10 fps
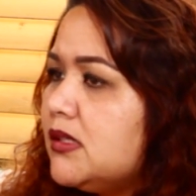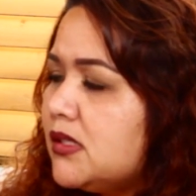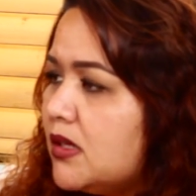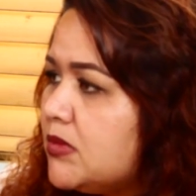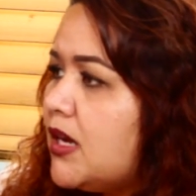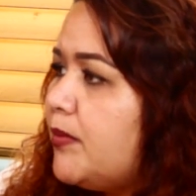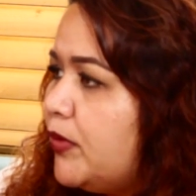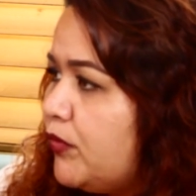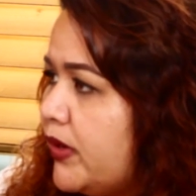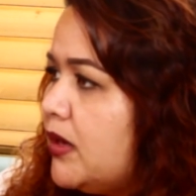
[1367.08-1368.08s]
some type
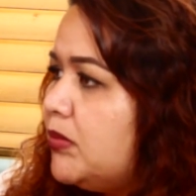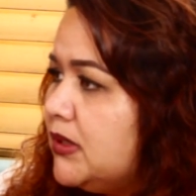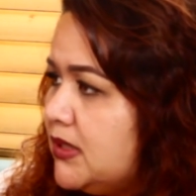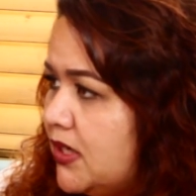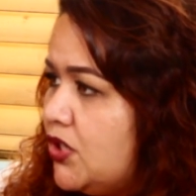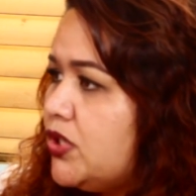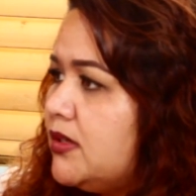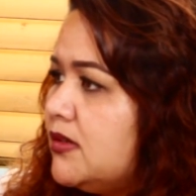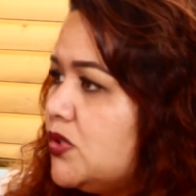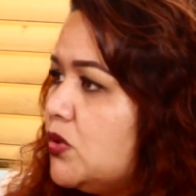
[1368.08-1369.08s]
of rehabilitation
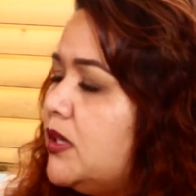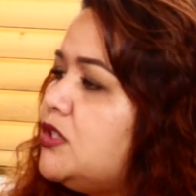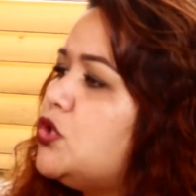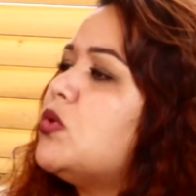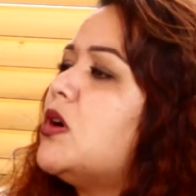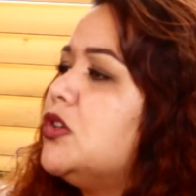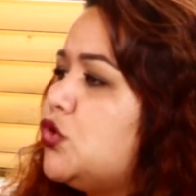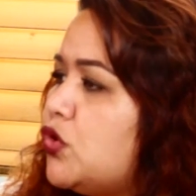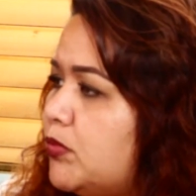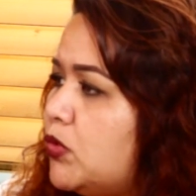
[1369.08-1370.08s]
so they don't cause
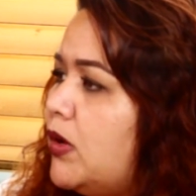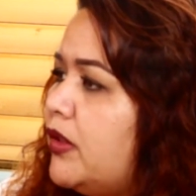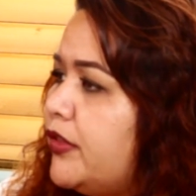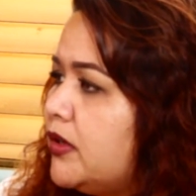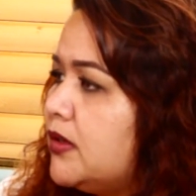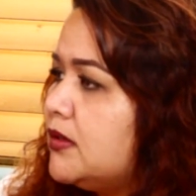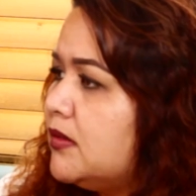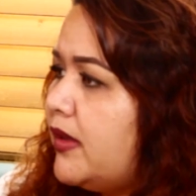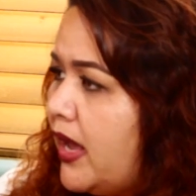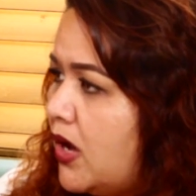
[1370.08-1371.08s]
trouble while they're
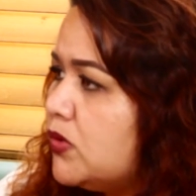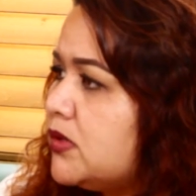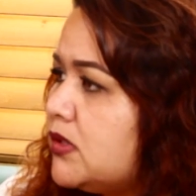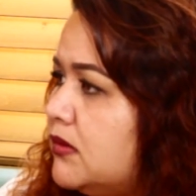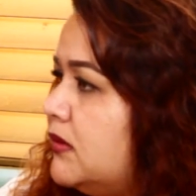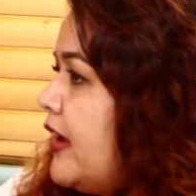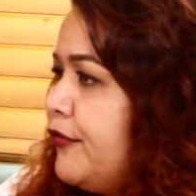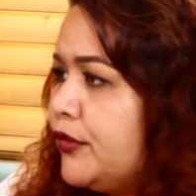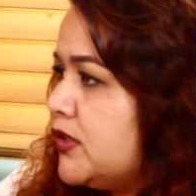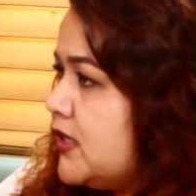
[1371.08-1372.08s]
housed
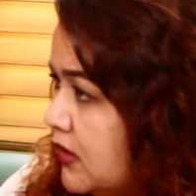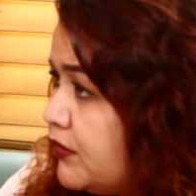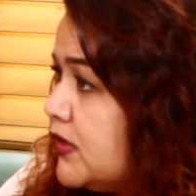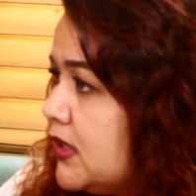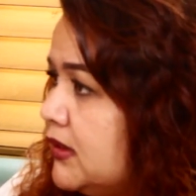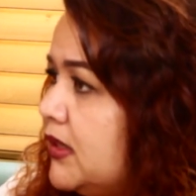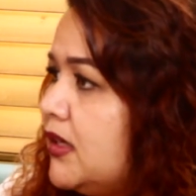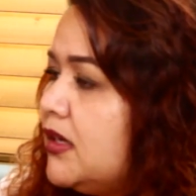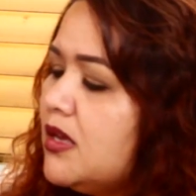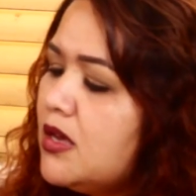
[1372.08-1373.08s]
lifers in the
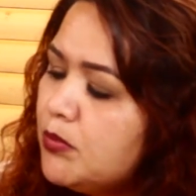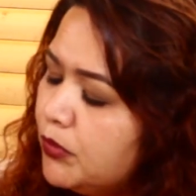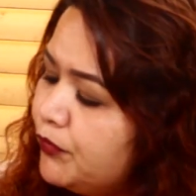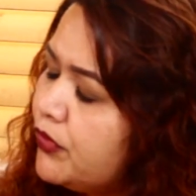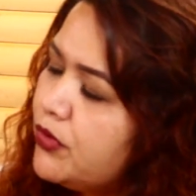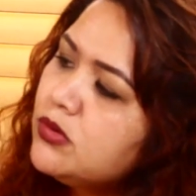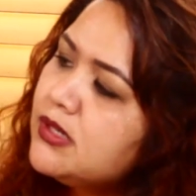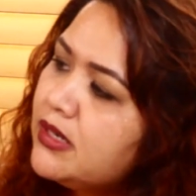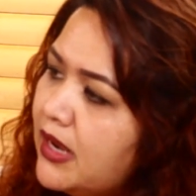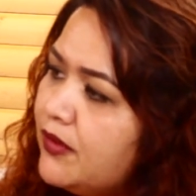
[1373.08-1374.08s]
facility. But for those
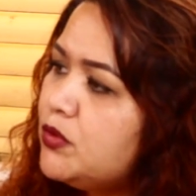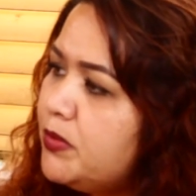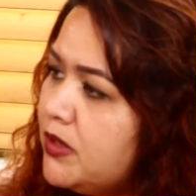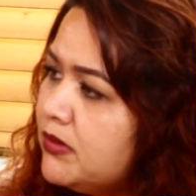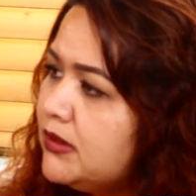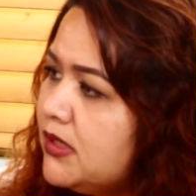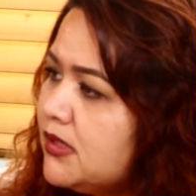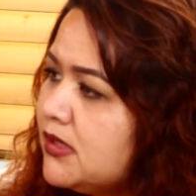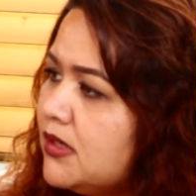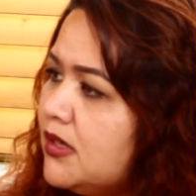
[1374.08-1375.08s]
that have to be
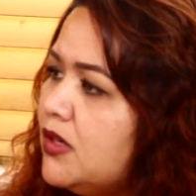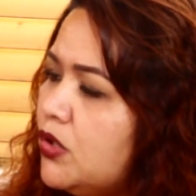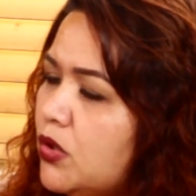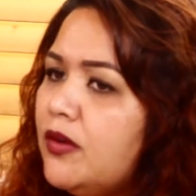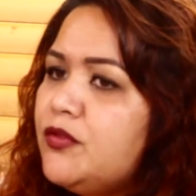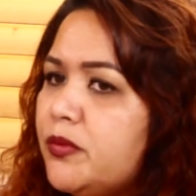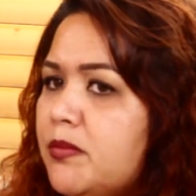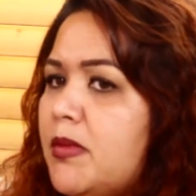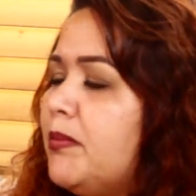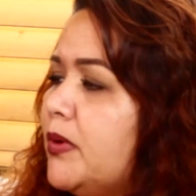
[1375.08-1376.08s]
released, you have to
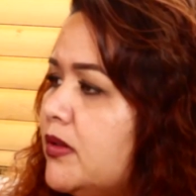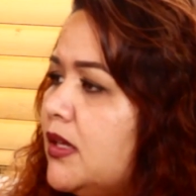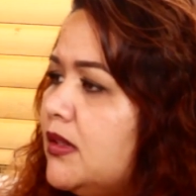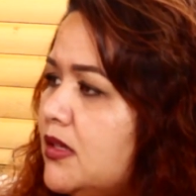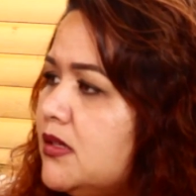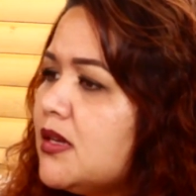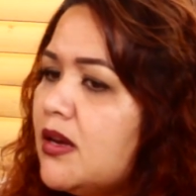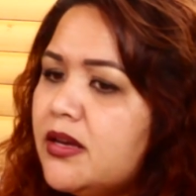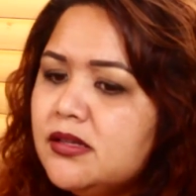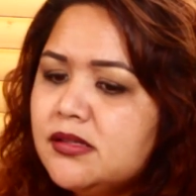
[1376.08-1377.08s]
remember that these
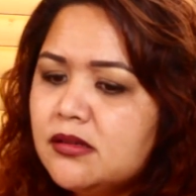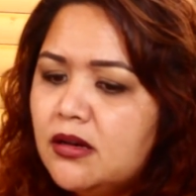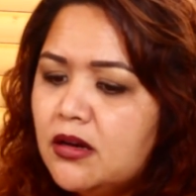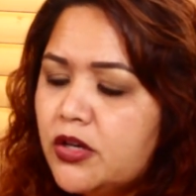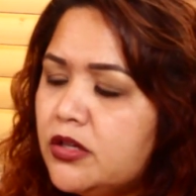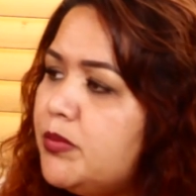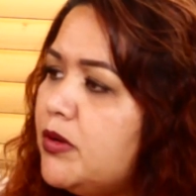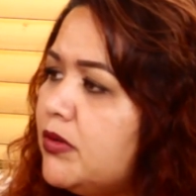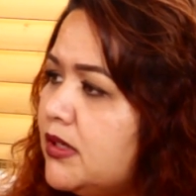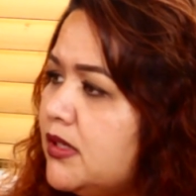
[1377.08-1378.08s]
guys are going to be
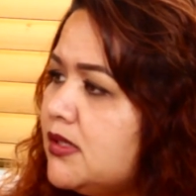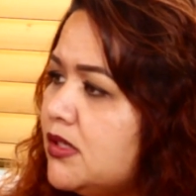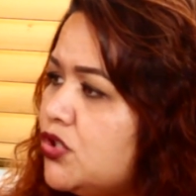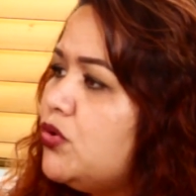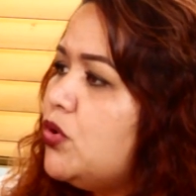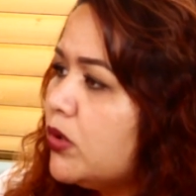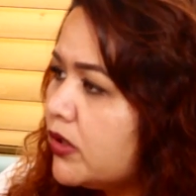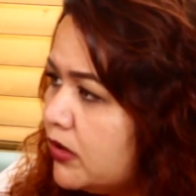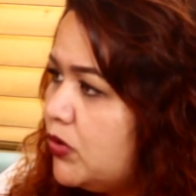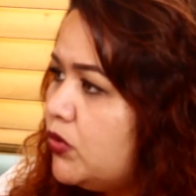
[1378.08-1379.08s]
released into your
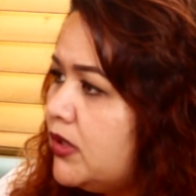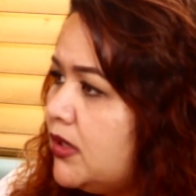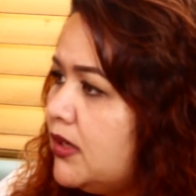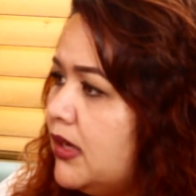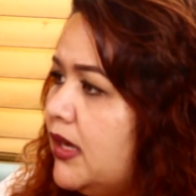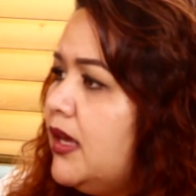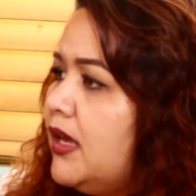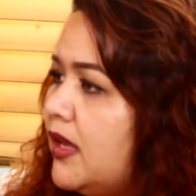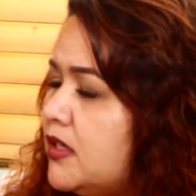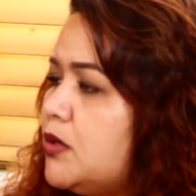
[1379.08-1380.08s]
community.
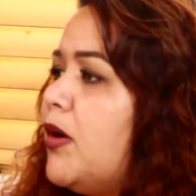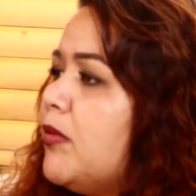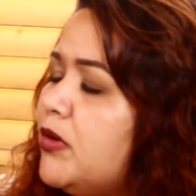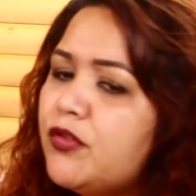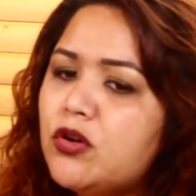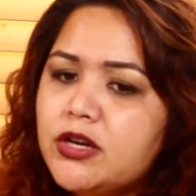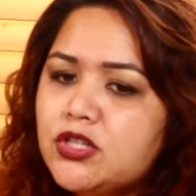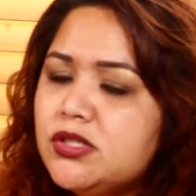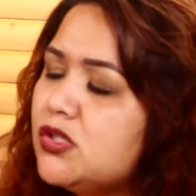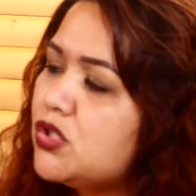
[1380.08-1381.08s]
And the Department of
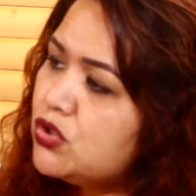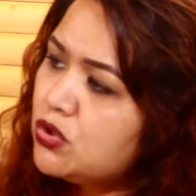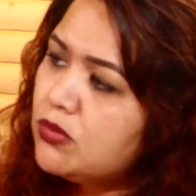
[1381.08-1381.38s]
Corrections is going to